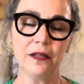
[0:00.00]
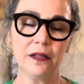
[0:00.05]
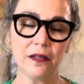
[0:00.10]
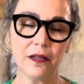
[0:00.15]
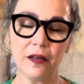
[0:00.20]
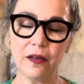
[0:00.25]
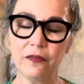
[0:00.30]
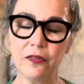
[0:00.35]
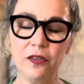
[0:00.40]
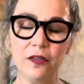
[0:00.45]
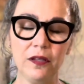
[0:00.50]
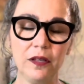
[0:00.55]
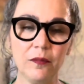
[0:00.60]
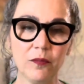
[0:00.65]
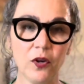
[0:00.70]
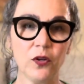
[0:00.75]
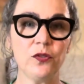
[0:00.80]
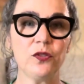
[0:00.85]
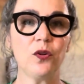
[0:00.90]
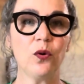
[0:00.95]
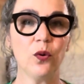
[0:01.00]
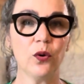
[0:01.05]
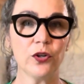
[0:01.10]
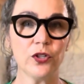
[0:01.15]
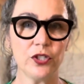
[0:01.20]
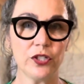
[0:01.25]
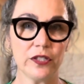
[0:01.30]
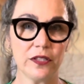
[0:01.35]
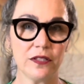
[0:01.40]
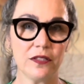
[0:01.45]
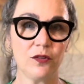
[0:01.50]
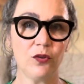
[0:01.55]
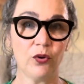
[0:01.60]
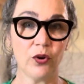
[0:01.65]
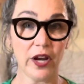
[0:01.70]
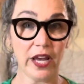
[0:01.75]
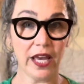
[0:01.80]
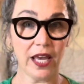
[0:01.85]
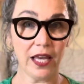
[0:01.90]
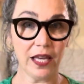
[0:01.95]
of the most gorgeous
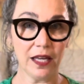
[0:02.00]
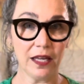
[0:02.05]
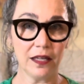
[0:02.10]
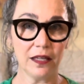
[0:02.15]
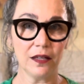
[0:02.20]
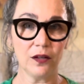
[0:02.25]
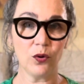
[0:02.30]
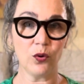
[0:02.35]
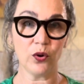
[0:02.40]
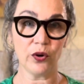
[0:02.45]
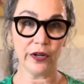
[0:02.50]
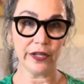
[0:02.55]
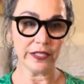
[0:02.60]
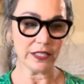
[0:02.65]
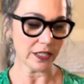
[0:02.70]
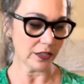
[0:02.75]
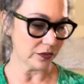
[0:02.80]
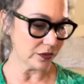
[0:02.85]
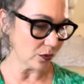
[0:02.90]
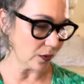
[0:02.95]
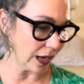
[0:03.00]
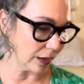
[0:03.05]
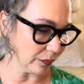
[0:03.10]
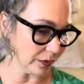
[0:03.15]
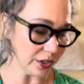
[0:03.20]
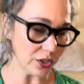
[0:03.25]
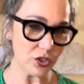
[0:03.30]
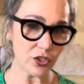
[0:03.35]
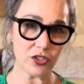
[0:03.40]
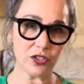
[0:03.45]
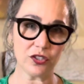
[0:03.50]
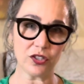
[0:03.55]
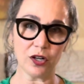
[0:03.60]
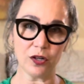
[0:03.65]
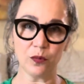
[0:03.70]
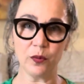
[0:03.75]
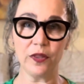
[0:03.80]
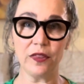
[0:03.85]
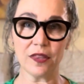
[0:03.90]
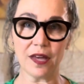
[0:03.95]
gray CORRIEDALE. So I want to
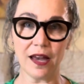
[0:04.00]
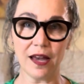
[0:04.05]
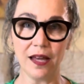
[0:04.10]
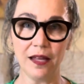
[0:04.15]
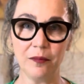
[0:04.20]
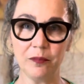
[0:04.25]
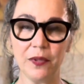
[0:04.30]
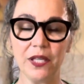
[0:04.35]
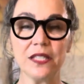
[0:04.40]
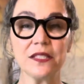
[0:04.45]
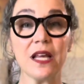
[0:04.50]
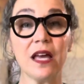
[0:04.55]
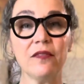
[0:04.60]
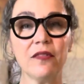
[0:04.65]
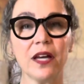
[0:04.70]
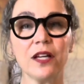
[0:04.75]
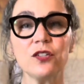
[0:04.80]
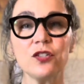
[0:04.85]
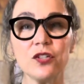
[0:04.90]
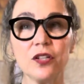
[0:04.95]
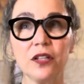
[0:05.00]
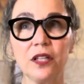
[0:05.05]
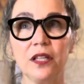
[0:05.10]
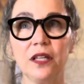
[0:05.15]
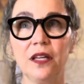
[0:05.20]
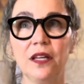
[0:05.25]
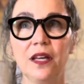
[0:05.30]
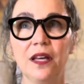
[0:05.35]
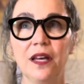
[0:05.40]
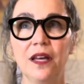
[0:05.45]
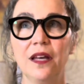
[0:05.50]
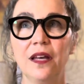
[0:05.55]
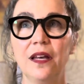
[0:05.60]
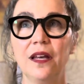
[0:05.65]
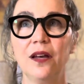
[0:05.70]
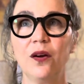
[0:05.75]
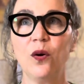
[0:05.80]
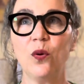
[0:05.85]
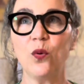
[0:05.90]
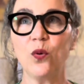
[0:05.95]
start with that because I've actually
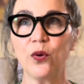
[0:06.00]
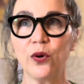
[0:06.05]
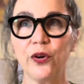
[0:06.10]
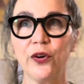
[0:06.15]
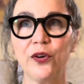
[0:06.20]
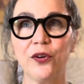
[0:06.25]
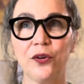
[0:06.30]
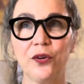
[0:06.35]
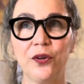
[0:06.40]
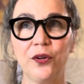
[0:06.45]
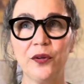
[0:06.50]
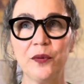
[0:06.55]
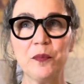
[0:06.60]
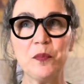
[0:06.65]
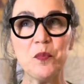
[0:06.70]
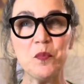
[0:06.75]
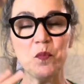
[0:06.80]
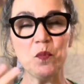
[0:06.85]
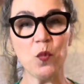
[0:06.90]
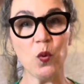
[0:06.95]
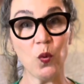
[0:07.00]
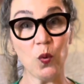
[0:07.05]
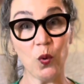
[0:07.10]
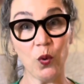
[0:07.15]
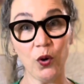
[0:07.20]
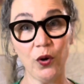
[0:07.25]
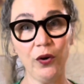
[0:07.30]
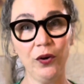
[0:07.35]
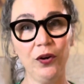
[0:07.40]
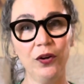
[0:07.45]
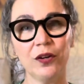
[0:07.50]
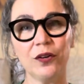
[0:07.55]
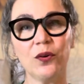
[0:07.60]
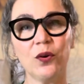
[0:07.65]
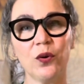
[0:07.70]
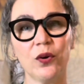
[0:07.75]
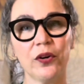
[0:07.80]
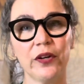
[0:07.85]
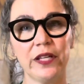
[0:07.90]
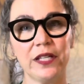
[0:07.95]
ordered more
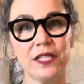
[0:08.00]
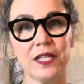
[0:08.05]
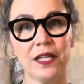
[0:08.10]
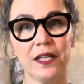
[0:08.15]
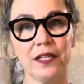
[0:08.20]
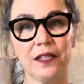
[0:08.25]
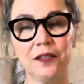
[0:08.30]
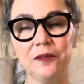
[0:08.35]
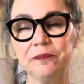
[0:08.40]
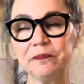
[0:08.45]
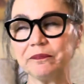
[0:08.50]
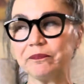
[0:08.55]
CORRIEDALE.